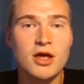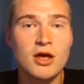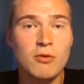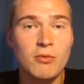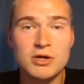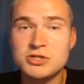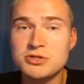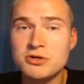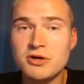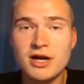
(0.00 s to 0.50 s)

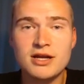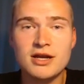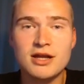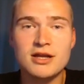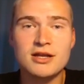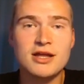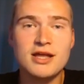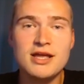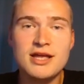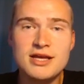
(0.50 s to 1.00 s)
What you can
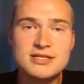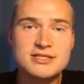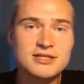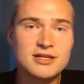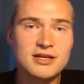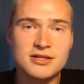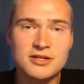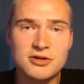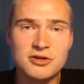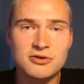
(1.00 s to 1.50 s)
then
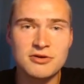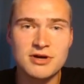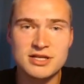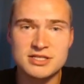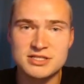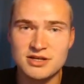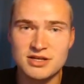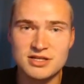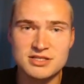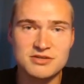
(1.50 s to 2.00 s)
easily do,
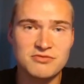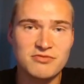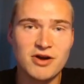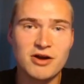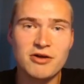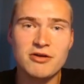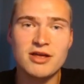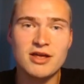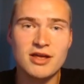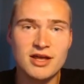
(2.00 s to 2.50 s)
it's a
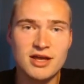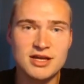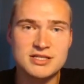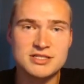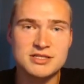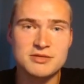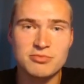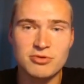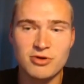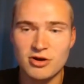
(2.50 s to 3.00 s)
very
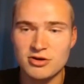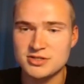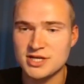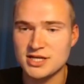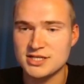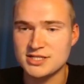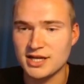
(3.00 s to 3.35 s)
easy process.